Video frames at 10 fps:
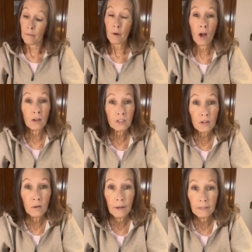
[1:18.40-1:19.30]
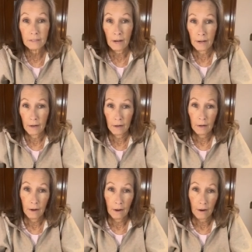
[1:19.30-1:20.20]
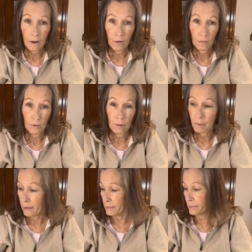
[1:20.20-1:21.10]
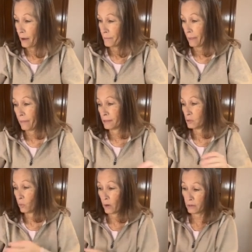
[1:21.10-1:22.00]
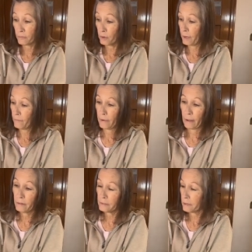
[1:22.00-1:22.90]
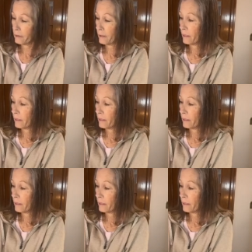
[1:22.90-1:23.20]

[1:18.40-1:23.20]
I'm also excited, not only because I'm in this wonderful event,